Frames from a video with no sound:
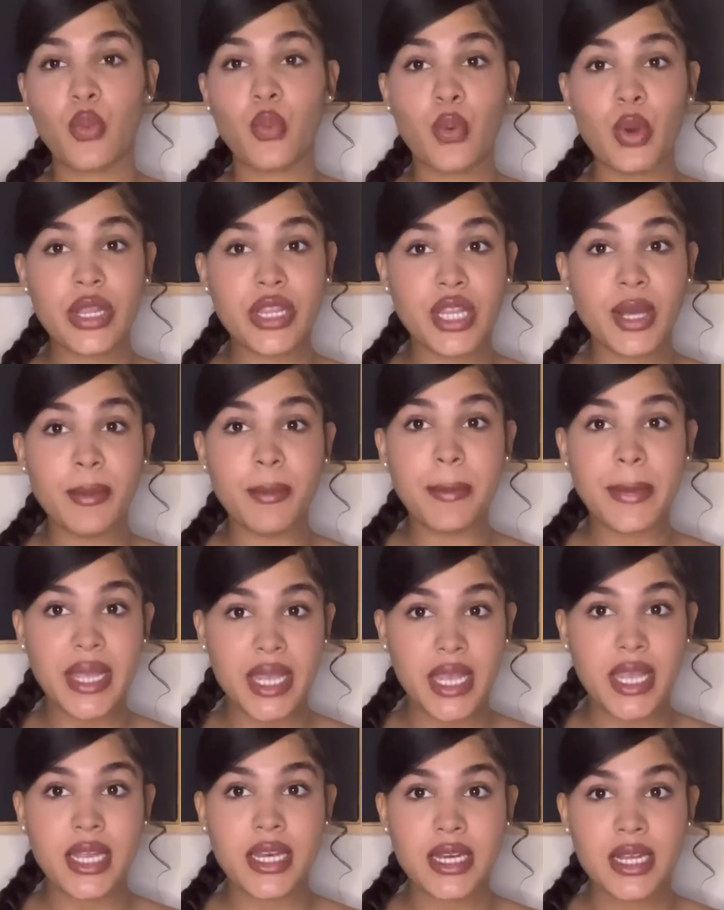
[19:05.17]
with the
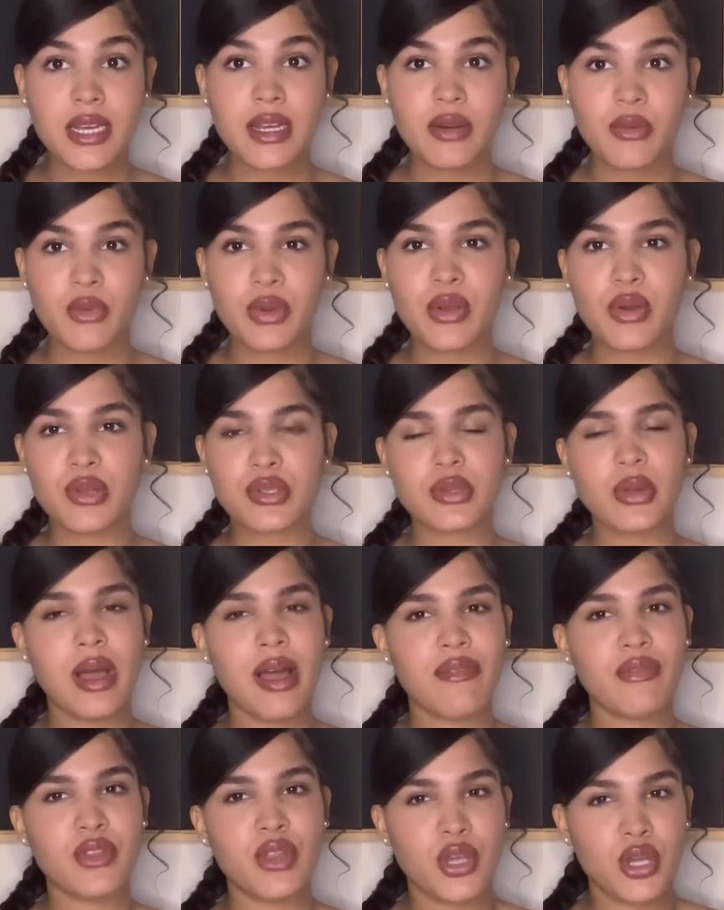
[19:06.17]
mean, we also
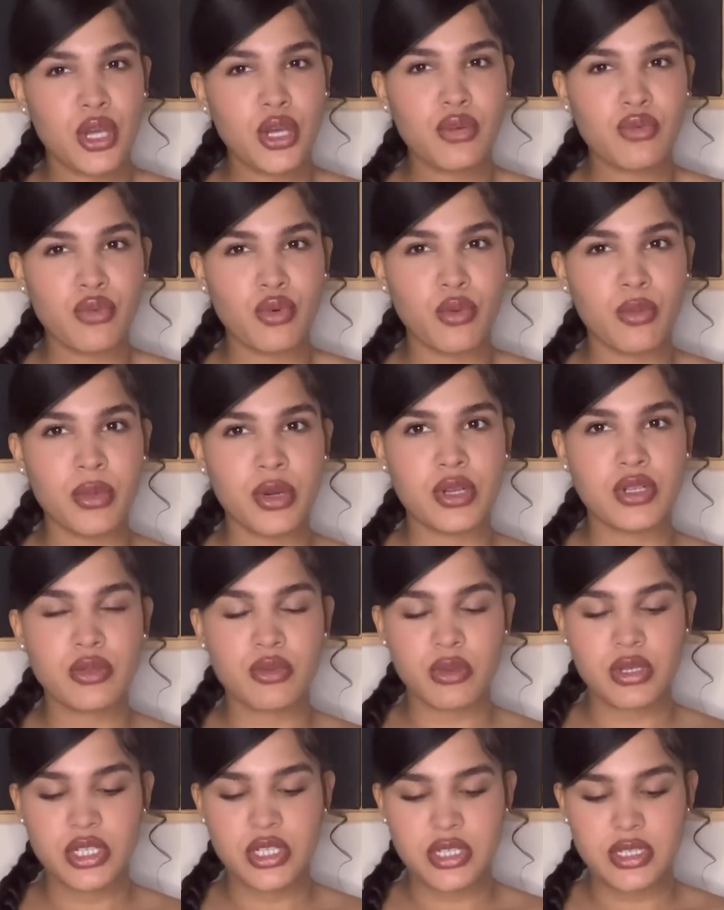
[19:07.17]
have good rumors,
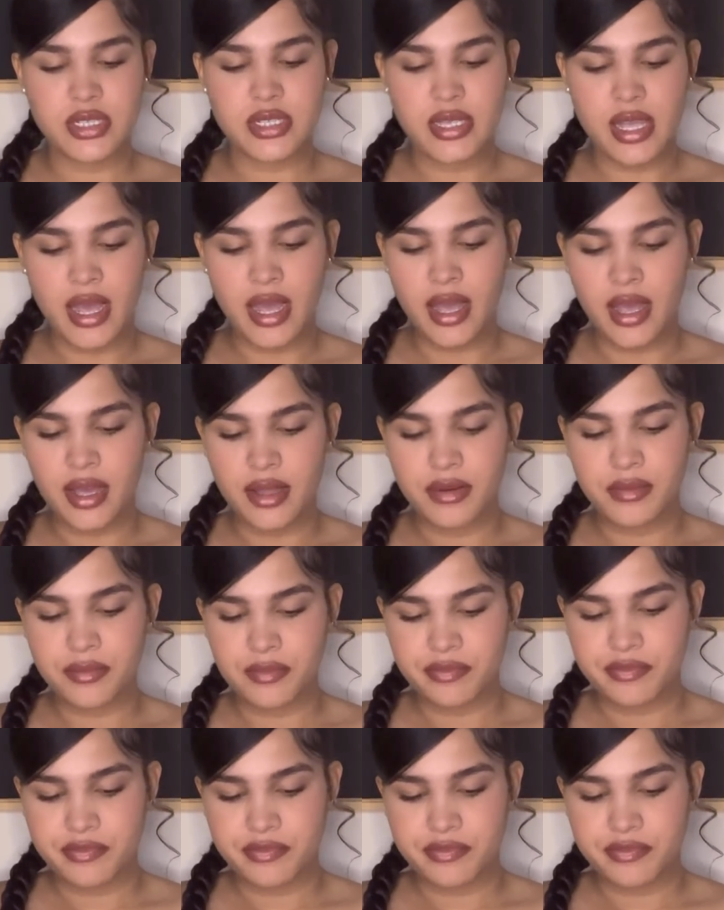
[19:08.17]
which is that